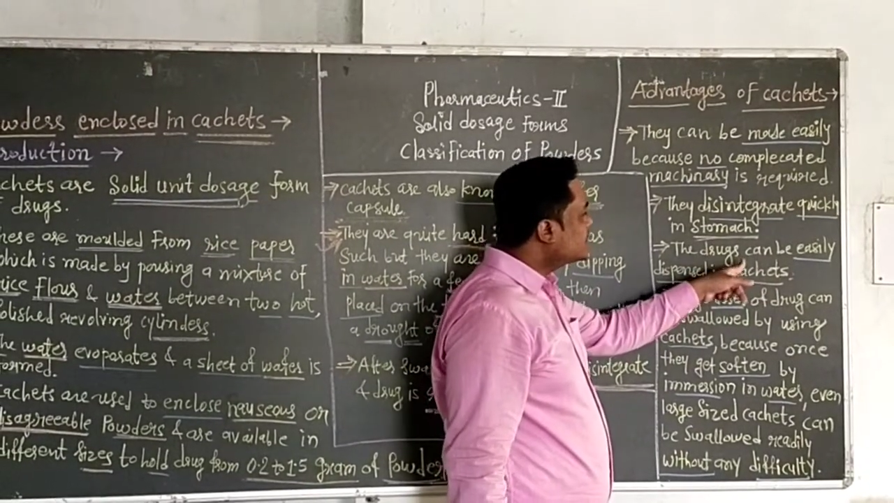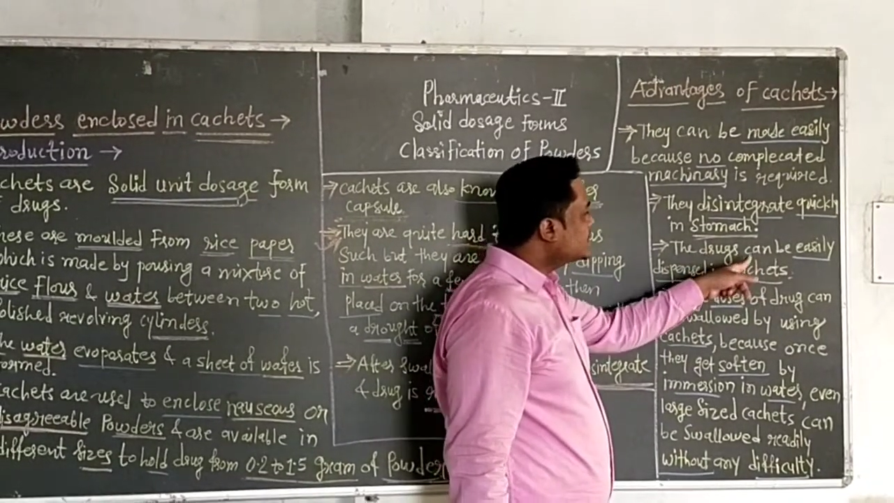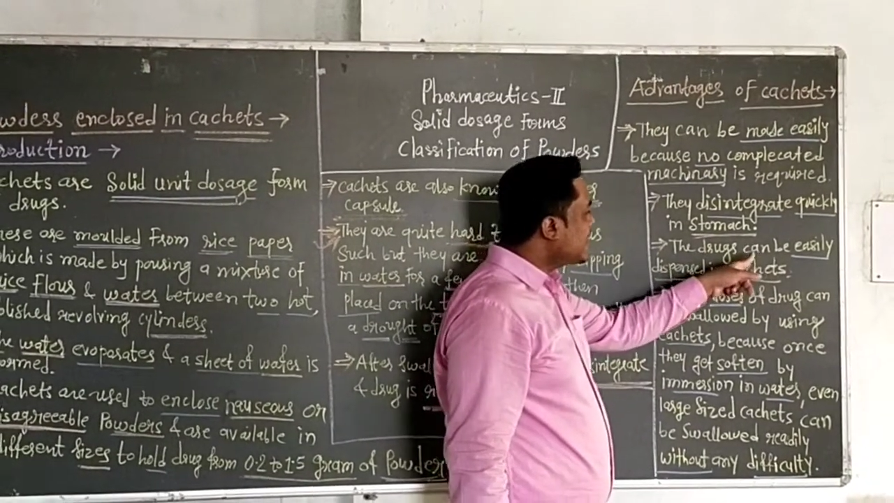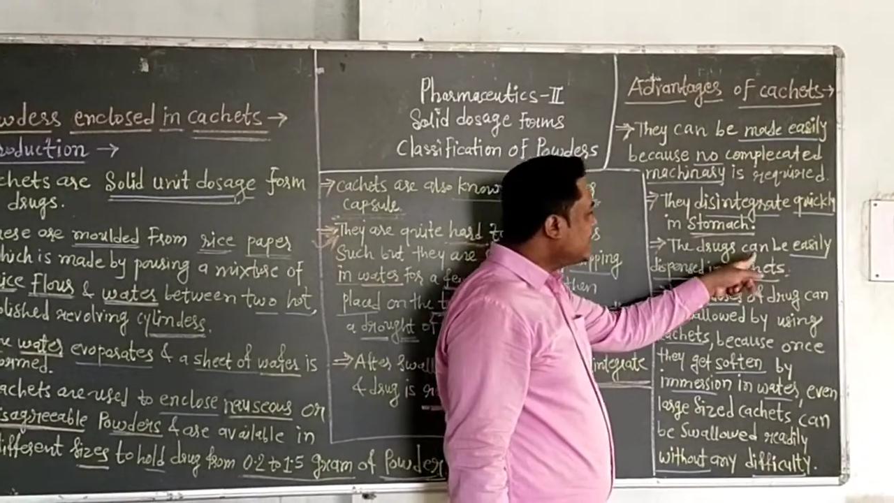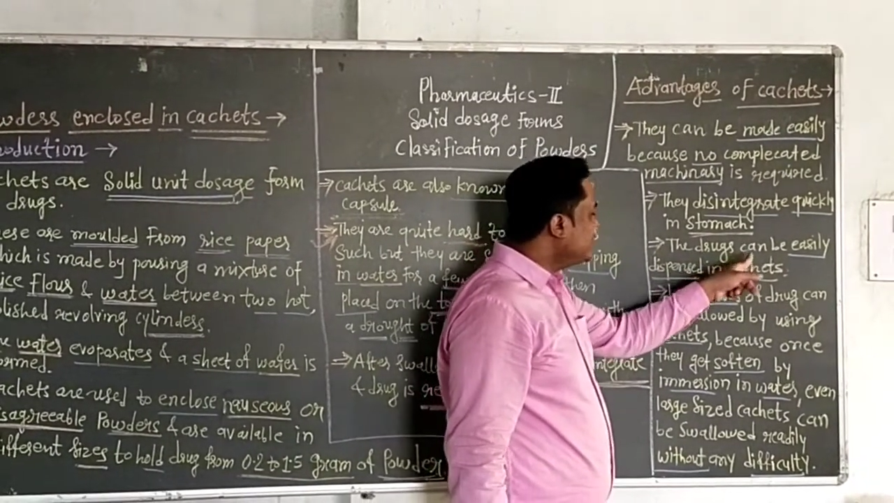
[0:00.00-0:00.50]

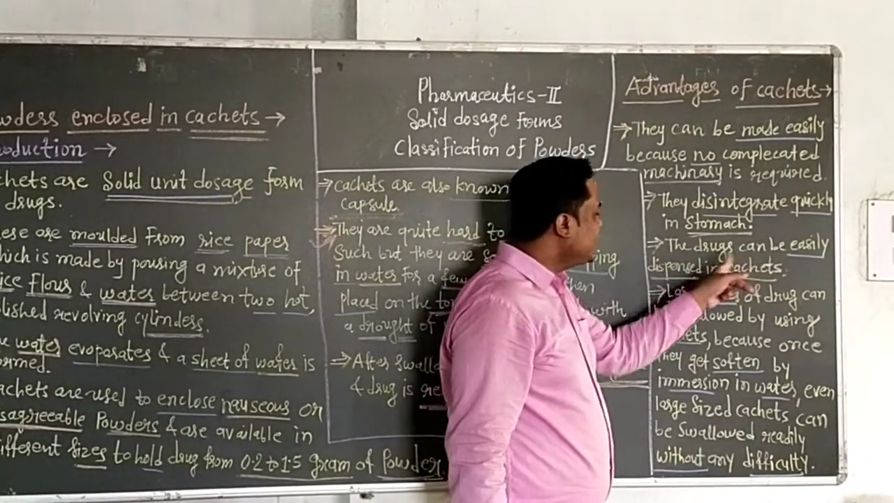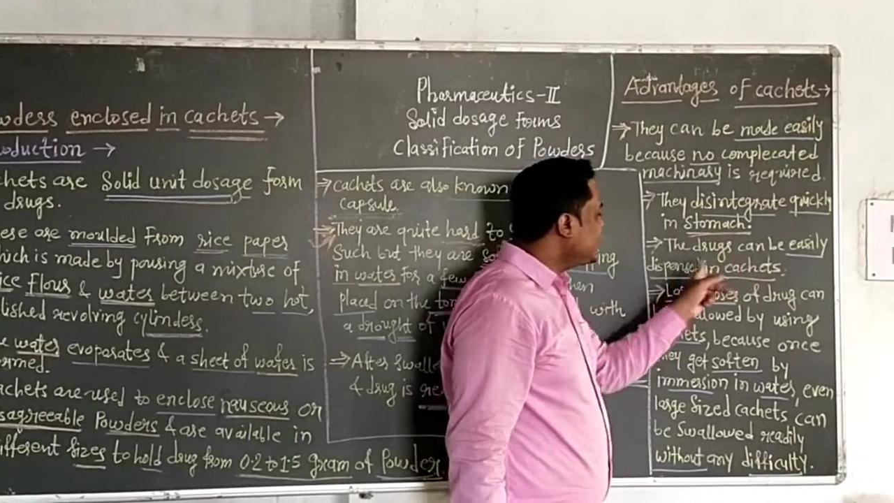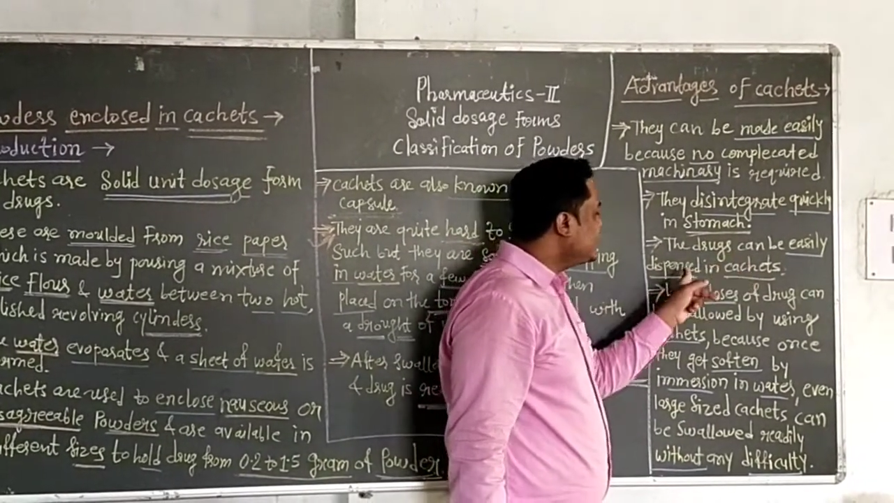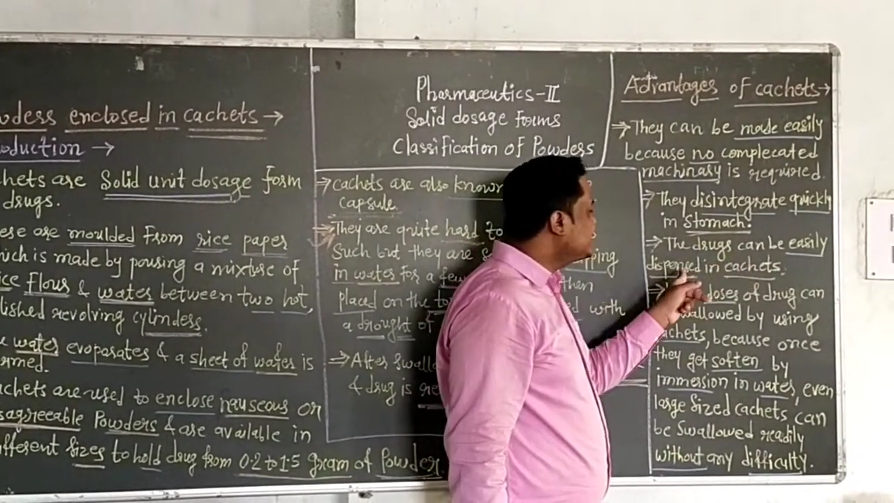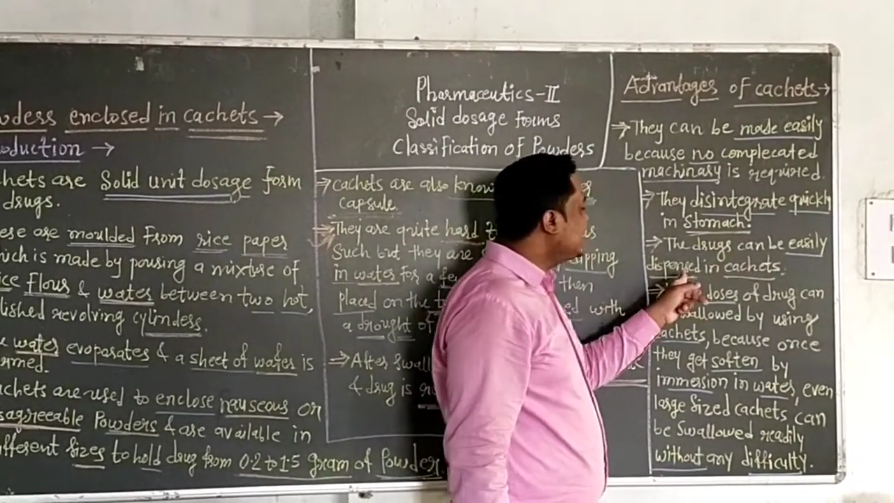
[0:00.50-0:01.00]
can
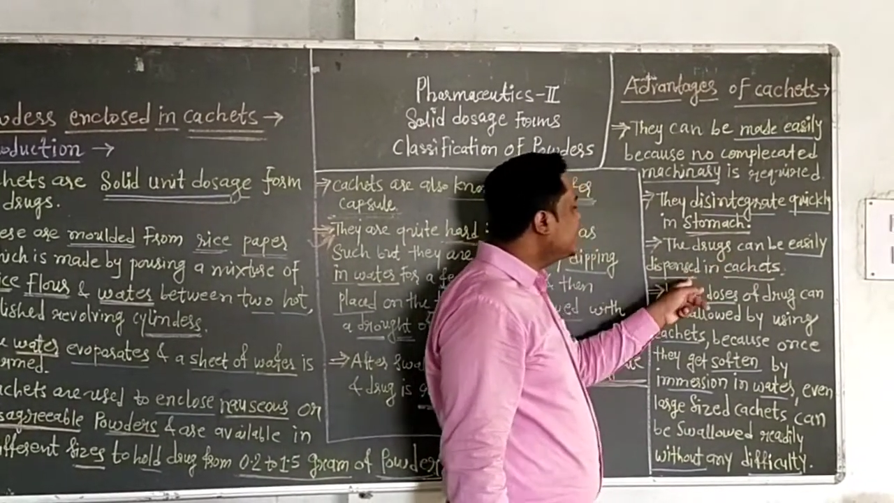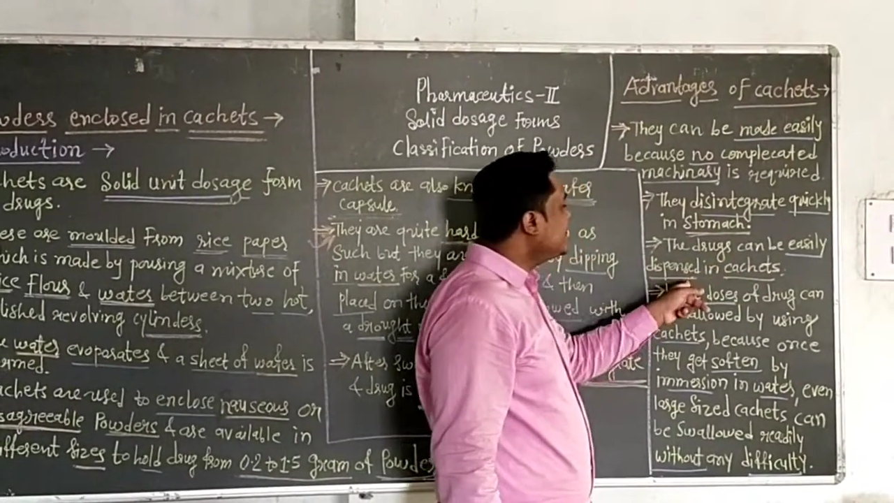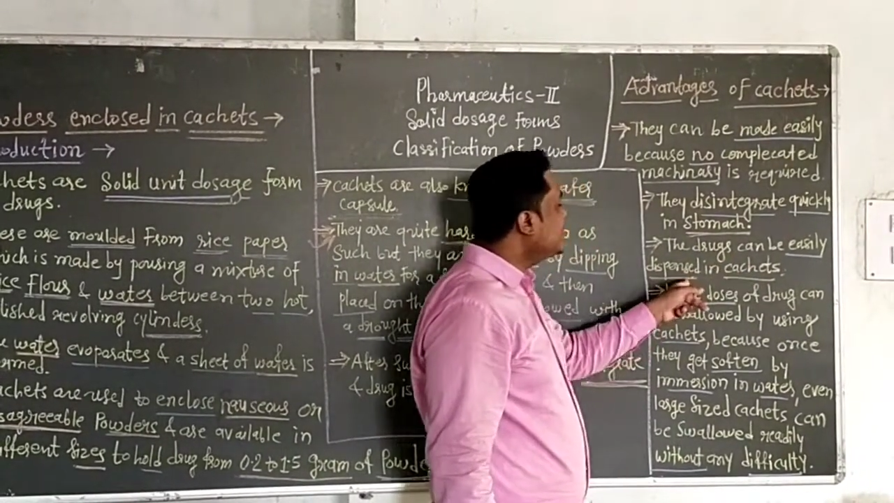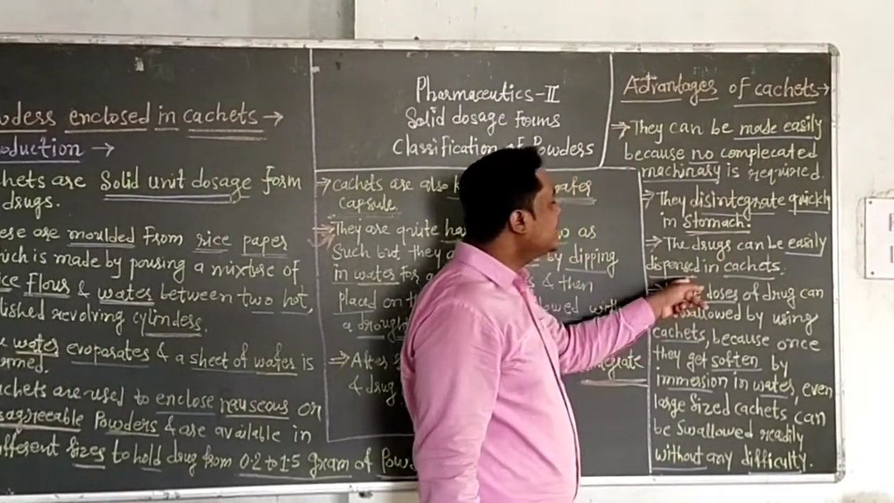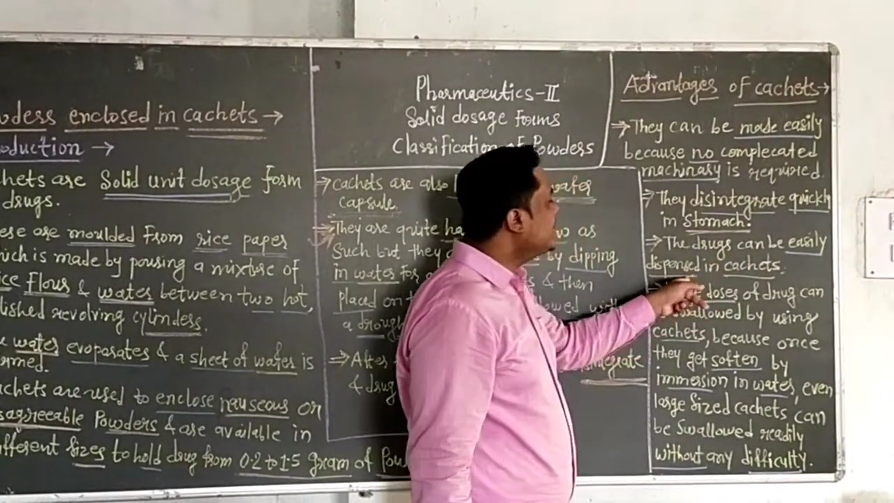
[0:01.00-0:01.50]
be
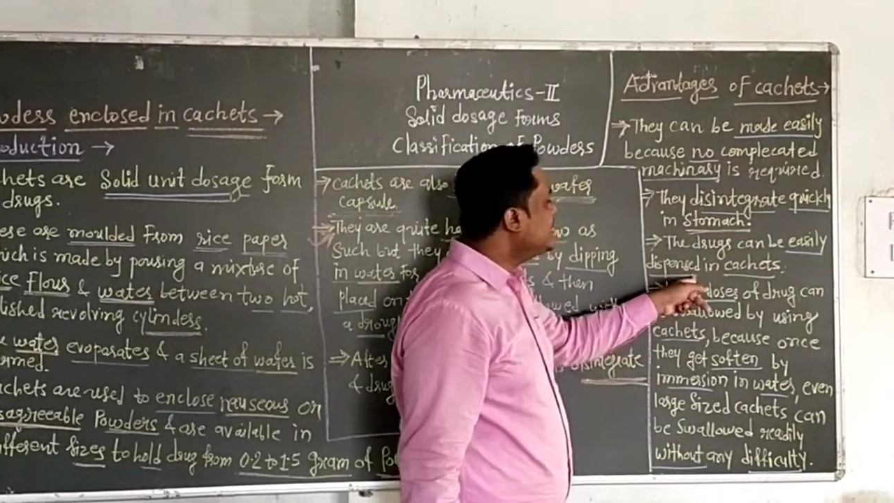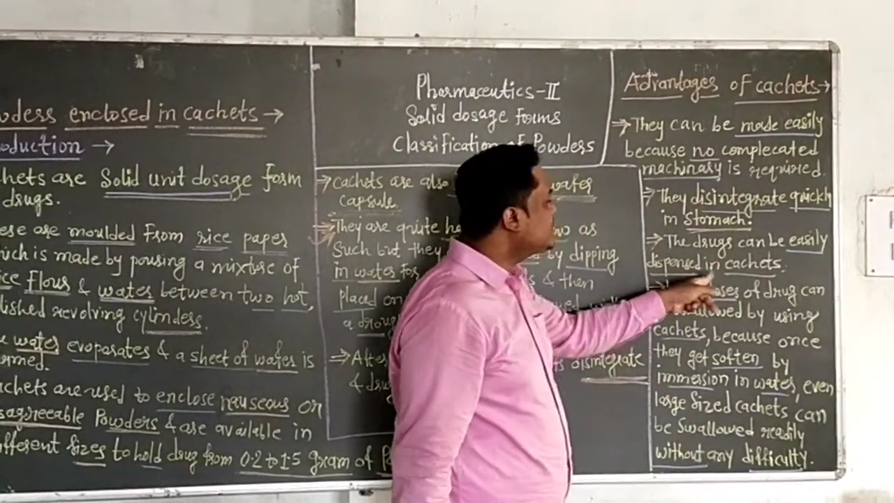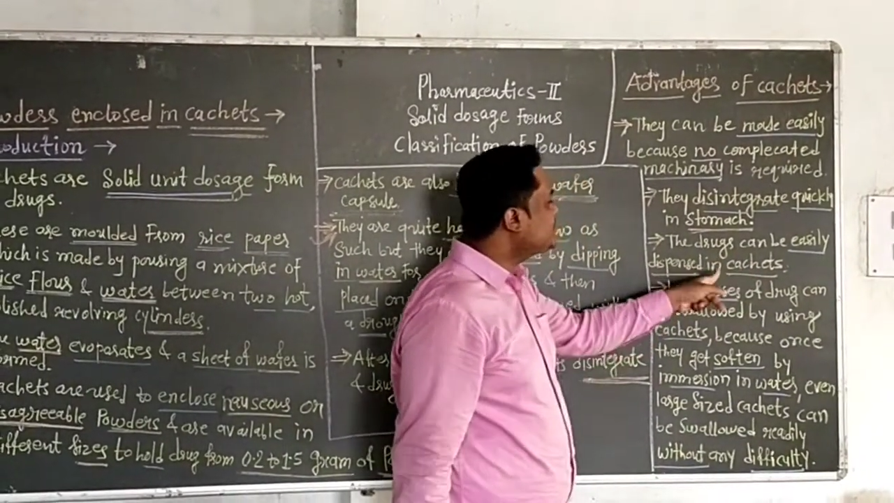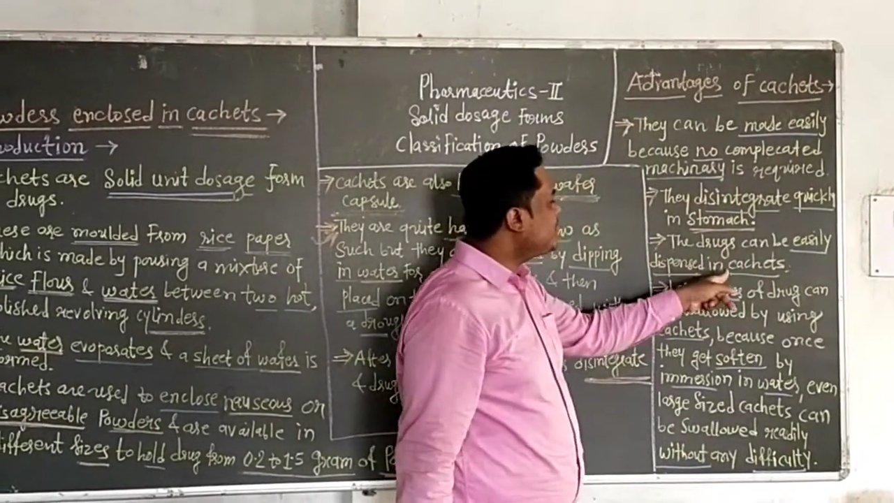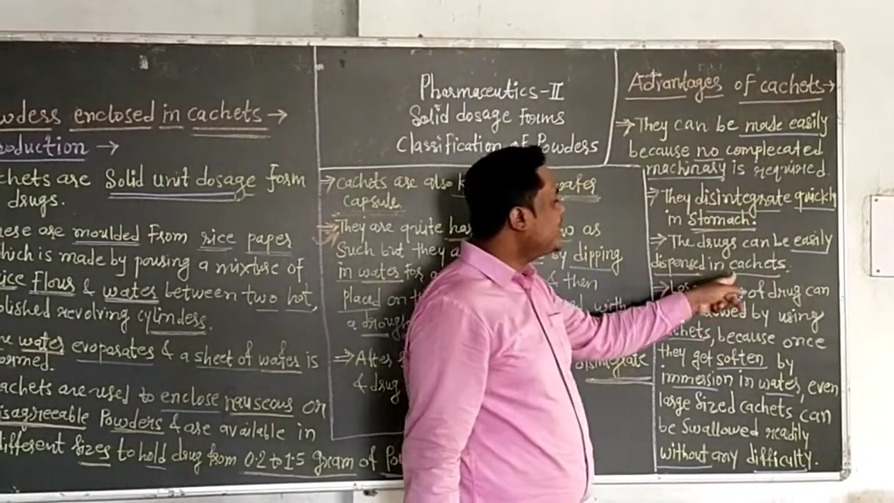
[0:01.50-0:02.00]
easily
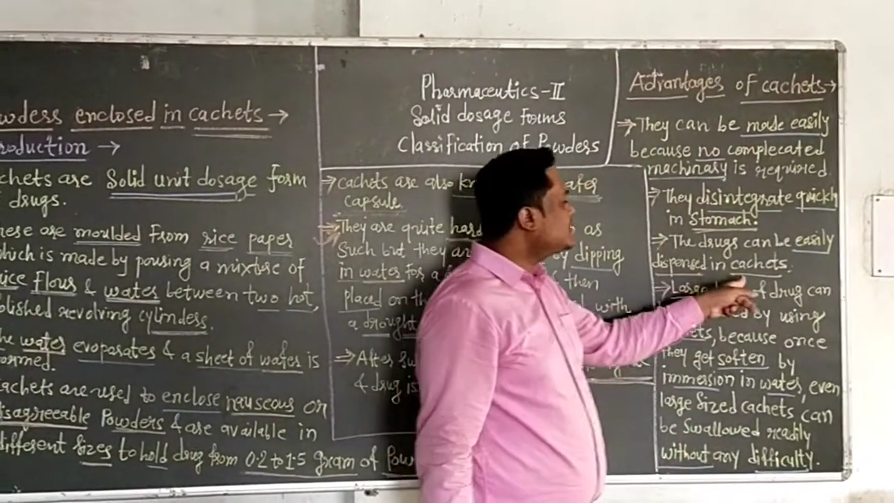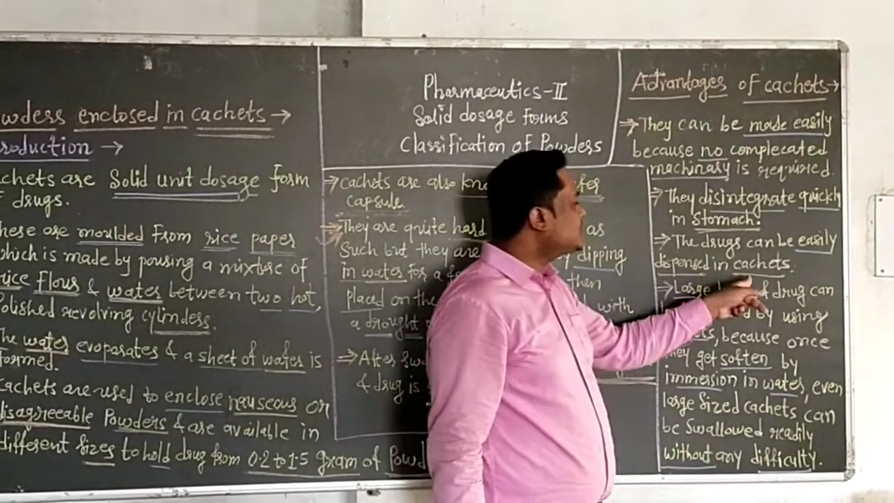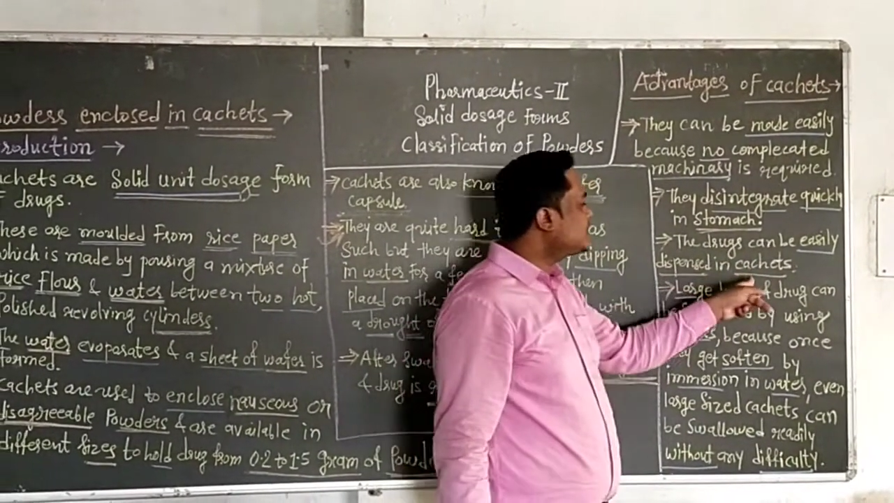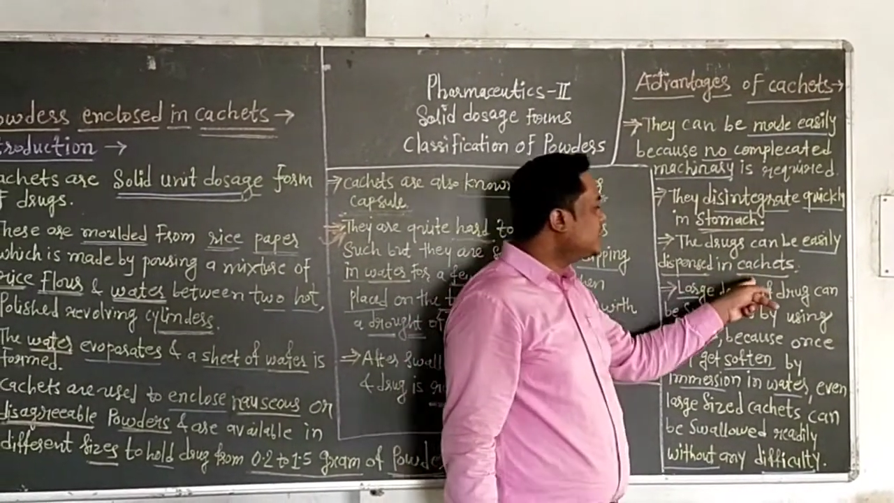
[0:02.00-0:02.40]
dispensed